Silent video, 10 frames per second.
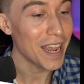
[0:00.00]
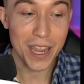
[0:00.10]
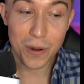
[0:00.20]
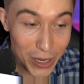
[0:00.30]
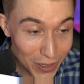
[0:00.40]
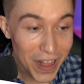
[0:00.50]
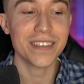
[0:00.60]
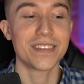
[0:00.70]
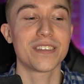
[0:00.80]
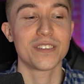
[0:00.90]
He
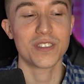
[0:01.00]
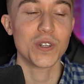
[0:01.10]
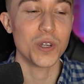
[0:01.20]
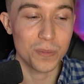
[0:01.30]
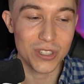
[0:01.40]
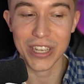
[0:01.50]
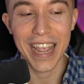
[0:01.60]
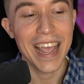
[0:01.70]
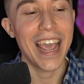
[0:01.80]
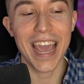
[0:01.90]
realizes it's an oopsie,
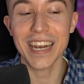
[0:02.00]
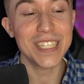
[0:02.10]
and